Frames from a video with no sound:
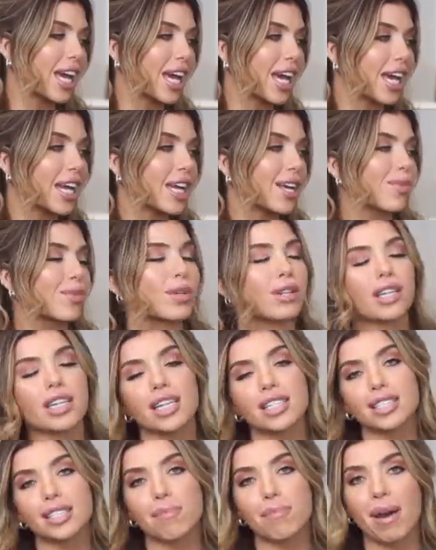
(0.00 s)
and it really
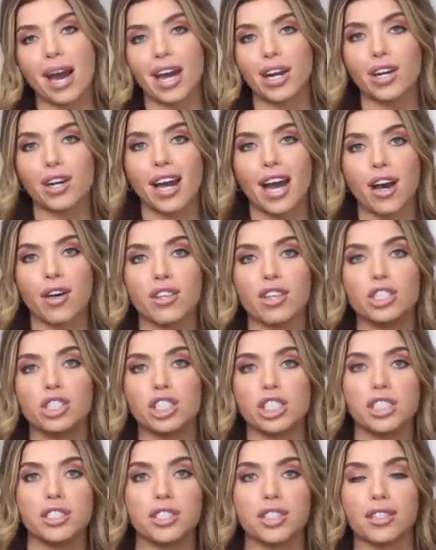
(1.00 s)
doesn't matter how the
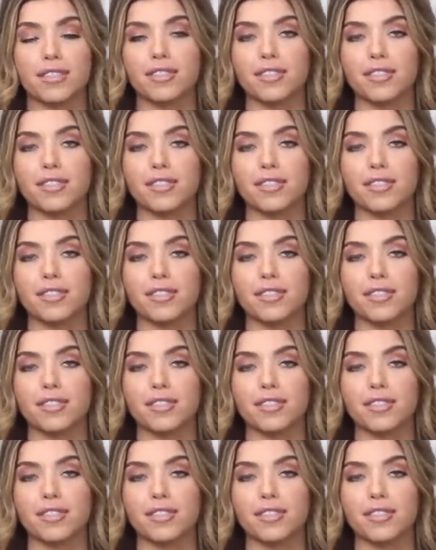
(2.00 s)
jeans are